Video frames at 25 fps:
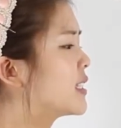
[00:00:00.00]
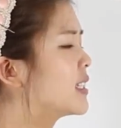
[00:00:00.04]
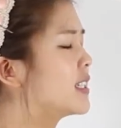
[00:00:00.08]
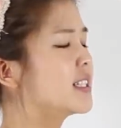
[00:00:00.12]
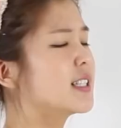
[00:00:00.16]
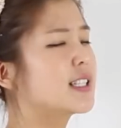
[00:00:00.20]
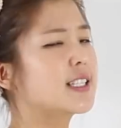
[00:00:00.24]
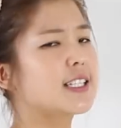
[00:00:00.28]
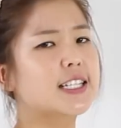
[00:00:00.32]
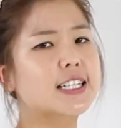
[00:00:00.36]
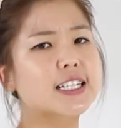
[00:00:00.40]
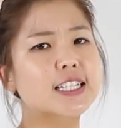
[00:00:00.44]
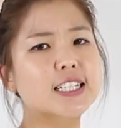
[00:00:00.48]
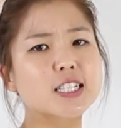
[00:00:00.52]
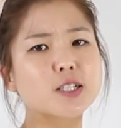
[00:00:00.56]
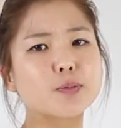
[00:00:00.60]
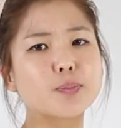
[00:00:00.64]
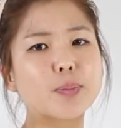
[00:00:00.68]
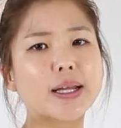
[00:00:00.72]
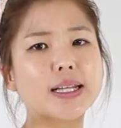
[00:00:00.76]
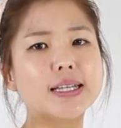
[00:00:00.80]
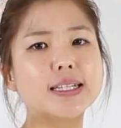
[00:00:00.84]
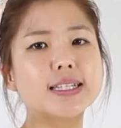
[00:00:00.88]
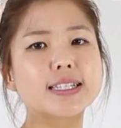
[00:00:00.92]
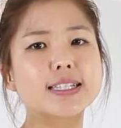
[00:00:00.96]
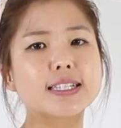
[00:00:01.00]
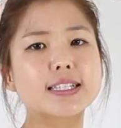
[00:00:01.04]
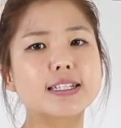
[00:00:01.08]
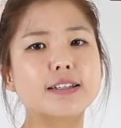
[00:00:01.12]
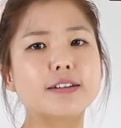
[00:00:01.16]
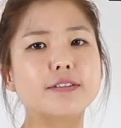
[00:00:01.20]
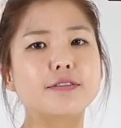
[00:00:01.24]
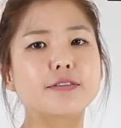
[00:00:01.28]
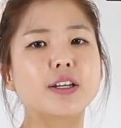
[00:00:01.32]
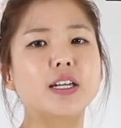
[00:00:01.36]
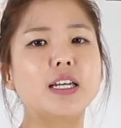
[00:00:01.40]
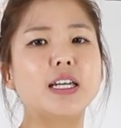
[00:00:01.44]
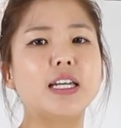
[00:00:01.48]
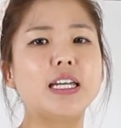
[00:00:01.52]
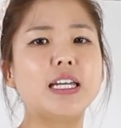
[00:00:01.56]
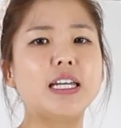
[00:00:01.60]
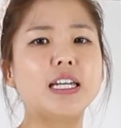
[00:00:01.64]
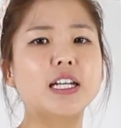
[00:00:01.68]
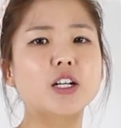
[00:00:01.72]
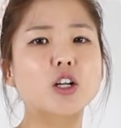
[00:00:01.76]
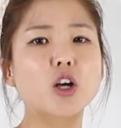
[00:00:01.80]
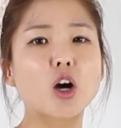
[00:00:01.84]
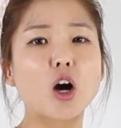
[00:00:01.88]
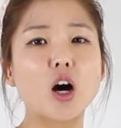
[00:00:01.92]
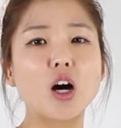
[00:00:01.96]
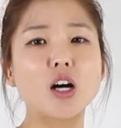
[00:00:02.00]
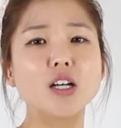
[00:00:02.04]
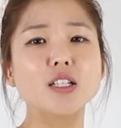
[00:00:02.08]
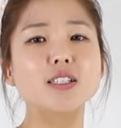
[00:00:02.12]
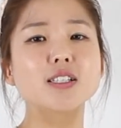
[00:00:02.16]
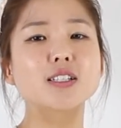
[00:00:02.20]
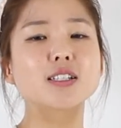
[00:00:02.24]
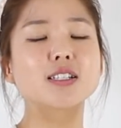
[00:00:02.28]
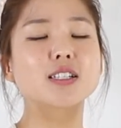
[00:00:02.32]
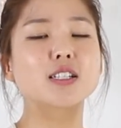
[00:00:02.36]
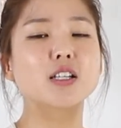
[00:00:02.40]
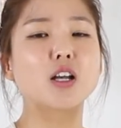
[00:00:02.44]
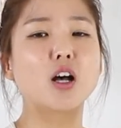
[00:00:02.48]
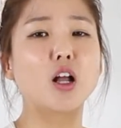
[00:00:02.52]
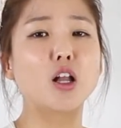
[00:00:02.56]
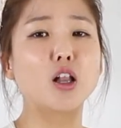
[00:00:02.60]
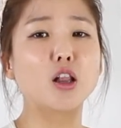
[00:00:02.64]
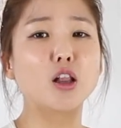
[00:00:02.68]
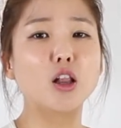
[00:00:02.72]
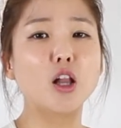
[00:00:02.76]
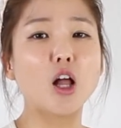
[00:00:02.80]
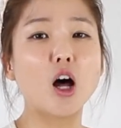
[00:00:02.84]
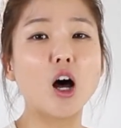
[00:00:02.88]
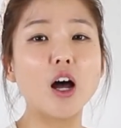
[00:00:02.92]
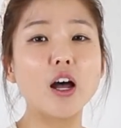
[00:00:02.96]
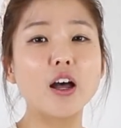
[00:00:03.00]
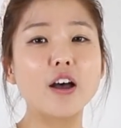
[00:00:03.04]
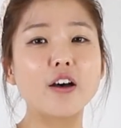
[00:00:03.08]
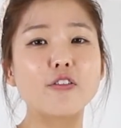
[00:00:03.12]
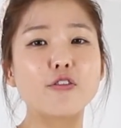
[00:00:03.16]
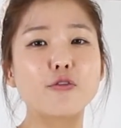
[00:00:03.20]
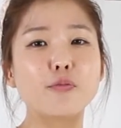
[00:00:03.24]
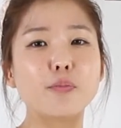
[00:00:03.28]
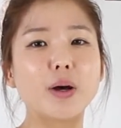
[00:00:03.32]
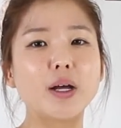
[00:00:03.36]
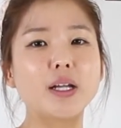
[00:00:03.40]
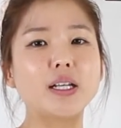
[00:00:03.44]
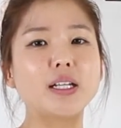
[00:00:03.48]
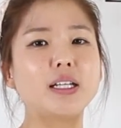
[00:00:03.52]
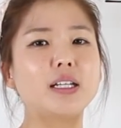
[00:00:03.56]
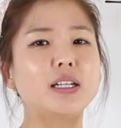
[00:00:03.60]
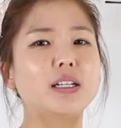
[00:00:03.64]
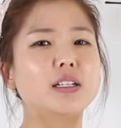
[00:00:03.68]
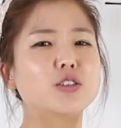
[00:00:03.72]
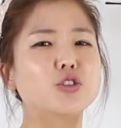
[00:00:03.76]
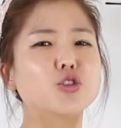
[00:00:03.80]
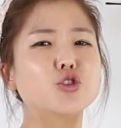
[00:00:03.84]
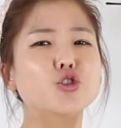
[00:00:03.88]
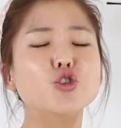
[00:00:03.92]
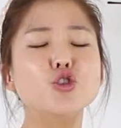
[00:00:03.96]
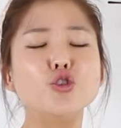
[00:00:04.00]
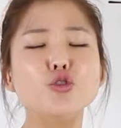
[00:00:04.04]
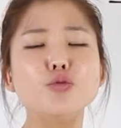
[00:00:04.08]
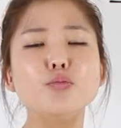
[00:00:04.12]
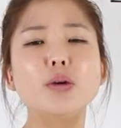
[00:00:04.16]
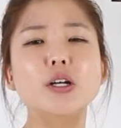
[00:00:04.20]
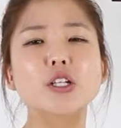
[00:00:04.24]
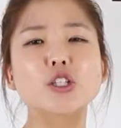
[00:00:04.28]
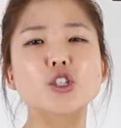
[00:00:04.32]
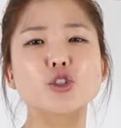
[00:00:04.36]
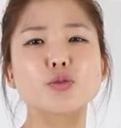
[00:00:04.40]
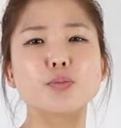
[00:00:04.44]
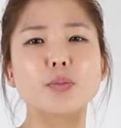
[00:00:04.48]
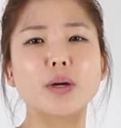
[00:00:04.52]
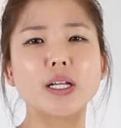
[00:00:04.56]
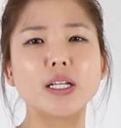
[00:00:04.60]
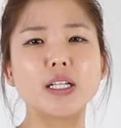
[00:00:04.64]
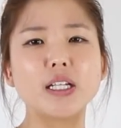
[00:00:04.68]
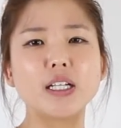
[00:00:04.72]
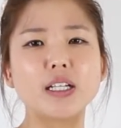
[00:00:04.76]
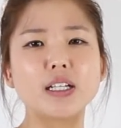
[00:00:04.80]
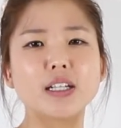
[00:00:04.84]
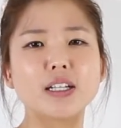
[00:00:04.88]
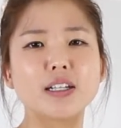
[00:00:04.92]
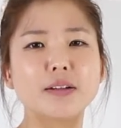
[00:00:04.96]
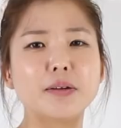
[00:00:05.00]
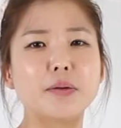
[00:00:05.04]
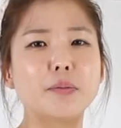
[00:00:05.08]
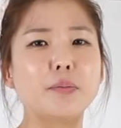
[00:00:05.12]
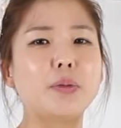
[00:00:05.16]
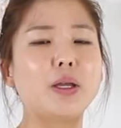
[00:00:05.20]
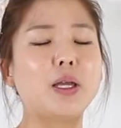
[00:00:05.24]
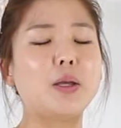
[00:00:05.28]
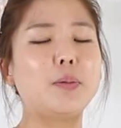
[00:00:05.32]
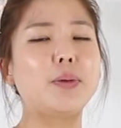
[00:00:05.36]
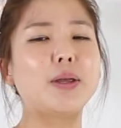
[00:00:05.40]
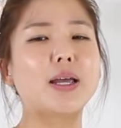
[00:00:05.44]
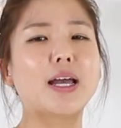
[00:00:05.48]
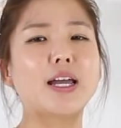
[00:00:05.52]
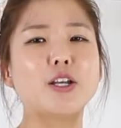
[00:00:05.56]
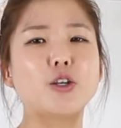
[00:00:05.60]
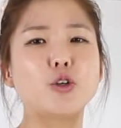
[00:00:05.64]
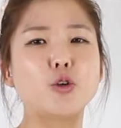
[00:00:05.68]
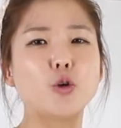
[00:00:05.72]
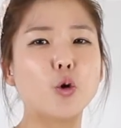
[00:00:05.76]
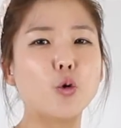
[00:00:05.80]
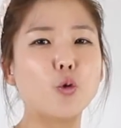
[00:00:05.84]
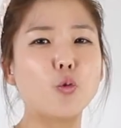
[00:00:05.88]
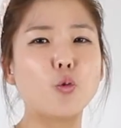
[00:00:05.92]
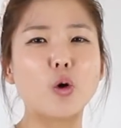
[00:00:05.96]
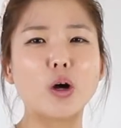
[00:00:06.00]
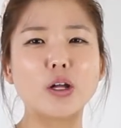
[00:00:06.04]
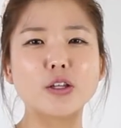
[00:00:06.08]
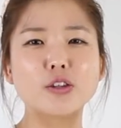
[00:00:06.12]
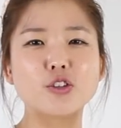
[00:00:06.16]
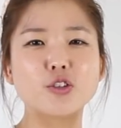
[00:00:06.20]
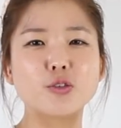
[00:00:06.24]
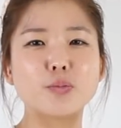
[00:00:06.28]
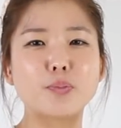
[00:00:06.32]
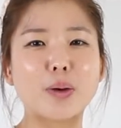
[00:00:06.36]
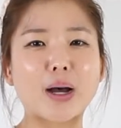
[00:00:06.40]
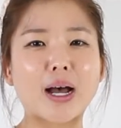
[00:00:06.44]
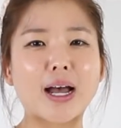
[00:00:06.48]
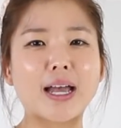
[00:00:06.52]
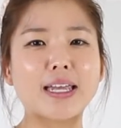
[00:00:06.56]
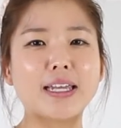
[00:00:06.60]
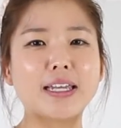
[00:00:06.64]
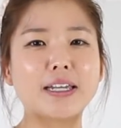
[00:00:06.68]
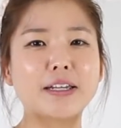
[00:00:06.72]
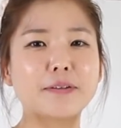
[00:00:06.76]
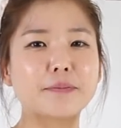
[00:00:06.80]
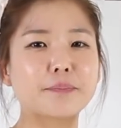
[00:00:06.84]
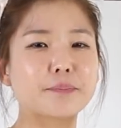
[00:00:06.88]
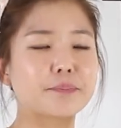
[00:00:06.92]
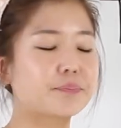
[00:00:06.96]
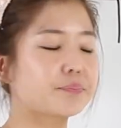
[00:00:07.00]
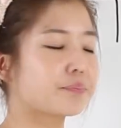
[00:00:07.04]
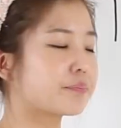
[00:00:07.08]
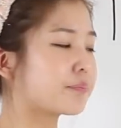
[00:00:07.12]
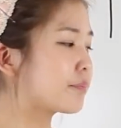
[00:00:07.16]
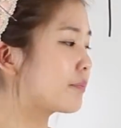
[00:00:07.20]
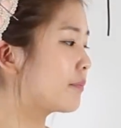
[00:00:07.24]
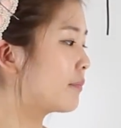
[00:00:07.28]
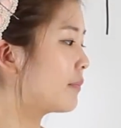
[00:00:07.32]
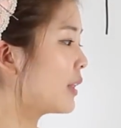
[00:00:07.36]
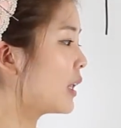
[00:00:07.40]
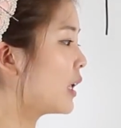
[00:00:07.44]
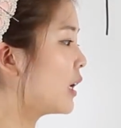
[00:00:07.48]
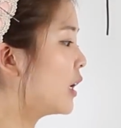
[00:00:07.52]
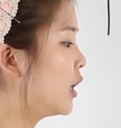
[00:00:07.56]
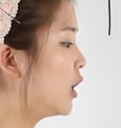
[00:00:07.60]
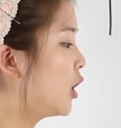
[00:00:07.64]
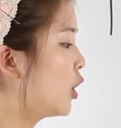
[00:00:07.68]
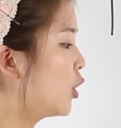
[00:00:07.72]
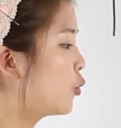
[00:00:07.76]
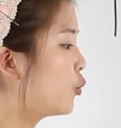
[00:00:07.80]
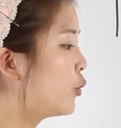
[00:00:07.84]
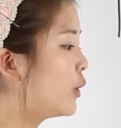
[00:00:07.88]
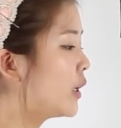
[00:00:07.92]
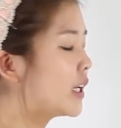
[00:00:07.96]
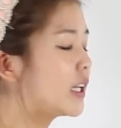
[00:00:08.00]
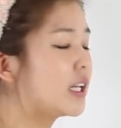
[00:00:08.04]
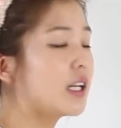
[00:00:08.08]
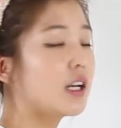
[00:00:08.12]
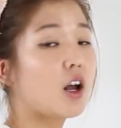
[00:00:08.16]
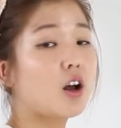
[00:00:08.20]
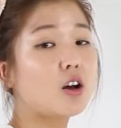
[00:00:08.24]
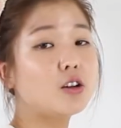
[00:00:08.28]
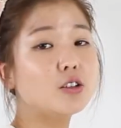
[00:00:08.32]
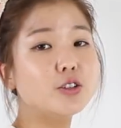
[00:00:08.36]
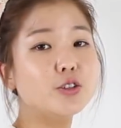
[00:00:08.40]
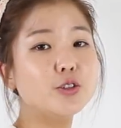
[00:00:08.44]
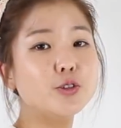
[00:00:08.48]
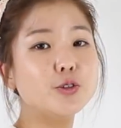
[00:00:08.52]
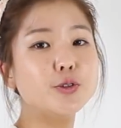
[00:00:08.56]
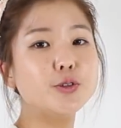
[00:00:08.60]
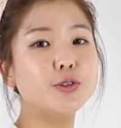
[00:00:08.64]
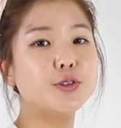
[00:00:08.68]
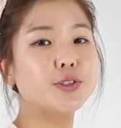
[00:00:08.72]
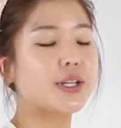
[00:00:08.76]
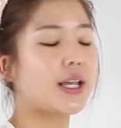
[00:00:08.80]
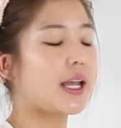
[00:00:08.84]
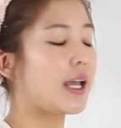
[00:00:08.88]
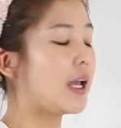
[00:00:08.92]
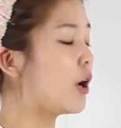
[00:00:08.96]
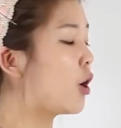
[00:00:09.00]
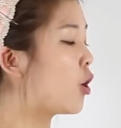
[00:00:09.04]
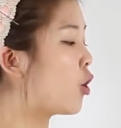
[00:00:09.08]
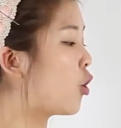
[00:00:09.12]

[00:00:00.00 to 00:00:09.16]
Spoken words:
is expensive. It costs a lot of money, too much money. Maybe I don't want to buy it. We can also say